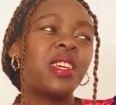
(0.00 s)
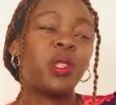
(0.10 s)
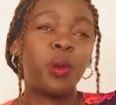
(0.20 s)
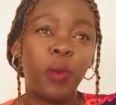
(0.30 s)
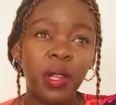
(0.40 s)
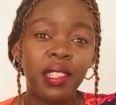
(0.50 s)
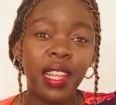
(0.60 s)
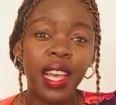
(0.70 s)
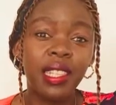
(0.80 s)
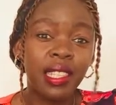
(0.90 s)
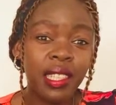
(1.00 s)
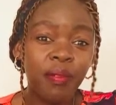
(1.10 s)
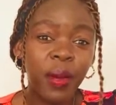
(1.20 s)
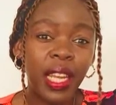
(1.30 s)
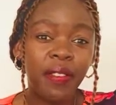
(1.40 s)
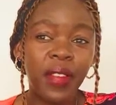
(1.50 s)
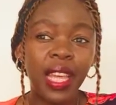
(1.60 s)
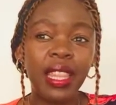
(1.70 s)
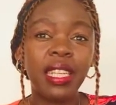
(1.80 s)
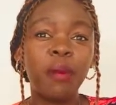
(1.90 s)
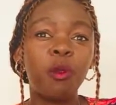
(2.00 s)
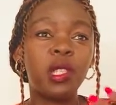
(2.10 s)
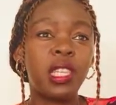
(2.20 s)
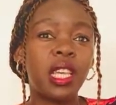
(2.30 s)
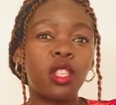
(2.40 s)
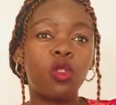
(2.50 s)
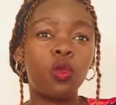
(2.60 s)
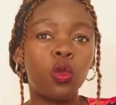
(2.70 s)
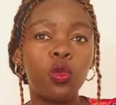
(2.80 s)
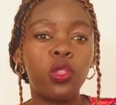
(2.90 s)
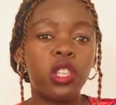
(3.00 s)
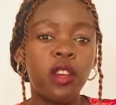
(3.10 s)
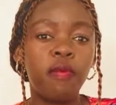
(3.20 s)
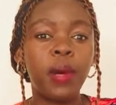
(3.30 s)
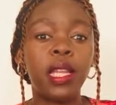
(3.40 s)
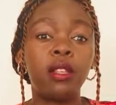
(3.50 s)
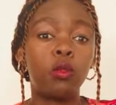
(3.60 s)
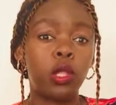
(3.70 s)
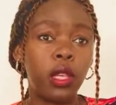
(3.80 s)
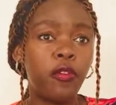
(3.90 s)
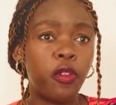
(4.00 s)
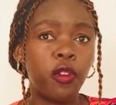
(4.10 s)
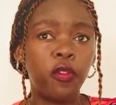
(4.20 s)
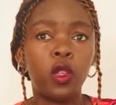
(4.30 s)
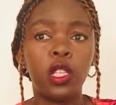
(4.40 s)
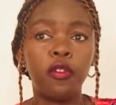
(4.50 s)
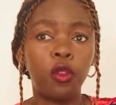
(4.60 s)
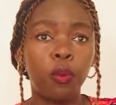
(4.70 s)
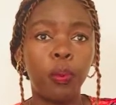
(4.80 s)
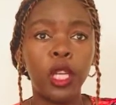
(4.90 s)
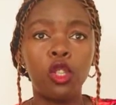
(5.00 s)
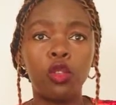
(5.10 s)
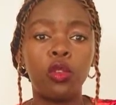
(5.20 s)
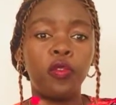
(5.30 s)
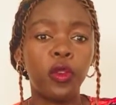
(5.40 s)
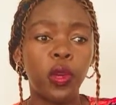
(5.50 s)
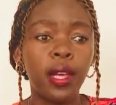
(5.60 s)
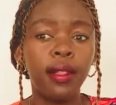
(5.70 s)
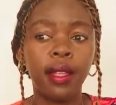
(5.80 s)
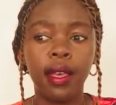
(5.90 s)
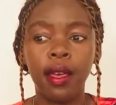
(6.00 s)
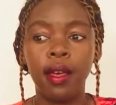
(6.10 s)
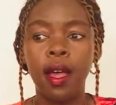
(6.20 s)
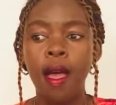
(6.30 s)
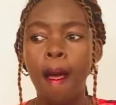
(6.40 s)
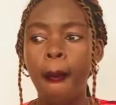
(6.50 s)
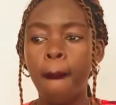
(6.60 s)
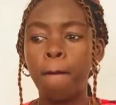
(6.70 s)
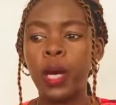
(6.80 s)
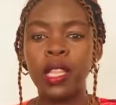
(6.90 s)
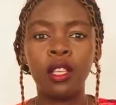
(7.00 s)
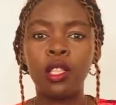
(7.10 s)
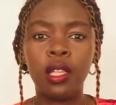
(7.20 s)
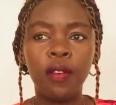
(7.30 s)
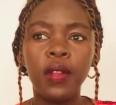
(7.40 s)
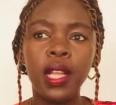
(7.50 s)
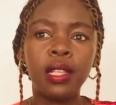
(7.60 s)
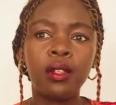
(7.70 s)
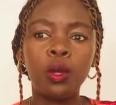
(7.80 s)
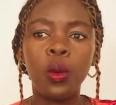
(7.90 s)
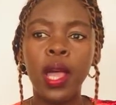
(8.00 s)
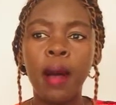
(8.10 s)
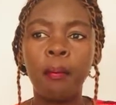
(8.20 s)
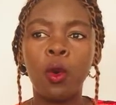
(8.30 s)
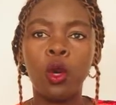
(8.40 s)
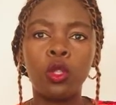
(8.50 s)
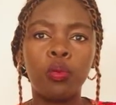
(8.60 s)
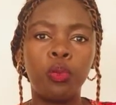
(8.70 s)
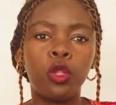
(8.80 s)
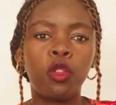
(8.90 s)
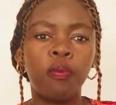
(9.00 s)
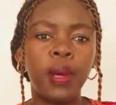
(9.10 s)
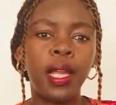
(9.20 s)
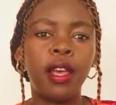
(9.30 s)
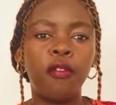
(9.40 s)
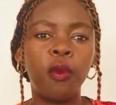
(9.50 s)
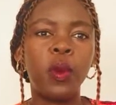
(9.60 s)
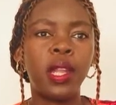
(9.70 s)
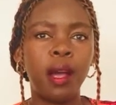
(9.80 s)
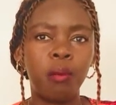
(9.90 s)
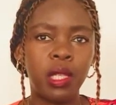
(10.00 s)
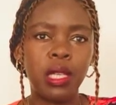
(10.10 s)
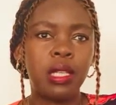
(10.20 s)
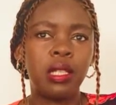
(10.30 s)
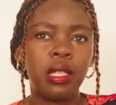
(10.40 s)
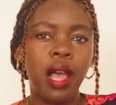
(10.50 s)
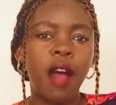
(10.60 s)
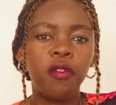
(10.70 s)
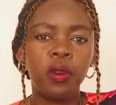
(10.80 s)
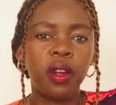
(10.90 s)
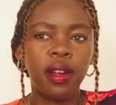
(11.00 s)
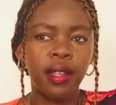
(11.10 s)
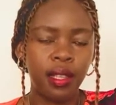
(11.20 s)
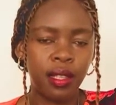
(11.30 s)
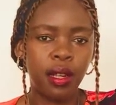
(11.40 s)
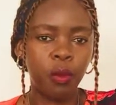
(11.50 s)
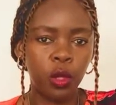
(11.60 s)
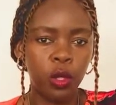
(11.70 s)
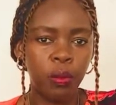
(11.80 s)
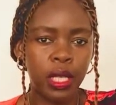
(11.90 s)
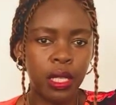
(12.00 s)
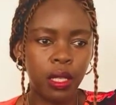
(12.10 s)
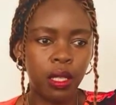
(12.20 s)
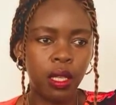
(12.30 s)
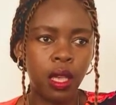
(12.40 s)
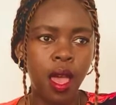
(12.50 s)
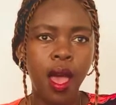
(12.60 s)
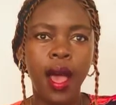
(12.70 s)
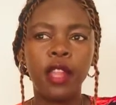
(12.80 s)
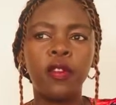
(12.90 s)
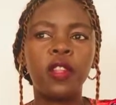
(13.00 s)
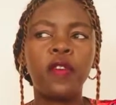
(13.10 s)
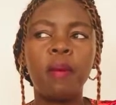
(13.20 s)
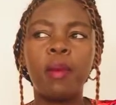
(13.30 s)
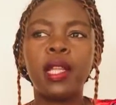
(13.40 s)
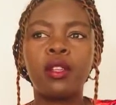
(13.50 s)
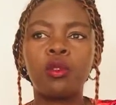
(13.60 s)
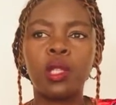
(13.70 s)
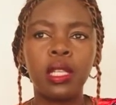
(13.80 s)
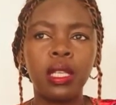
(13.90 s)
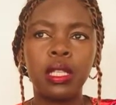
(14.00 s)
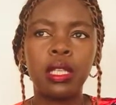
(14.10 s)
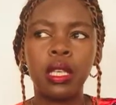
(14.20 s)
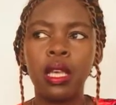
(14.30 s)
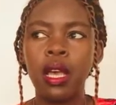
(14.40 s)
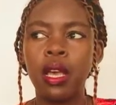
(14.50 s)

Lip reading: So personally, I still live my life like that. I'm not saying it's not good to save money, to save for your future, for your pension, for your healthcare. But there's definitely no way I'm going to push off my life for when I'm 60. I have no guarantees that I'm going to be 60. And even if I made it to 60,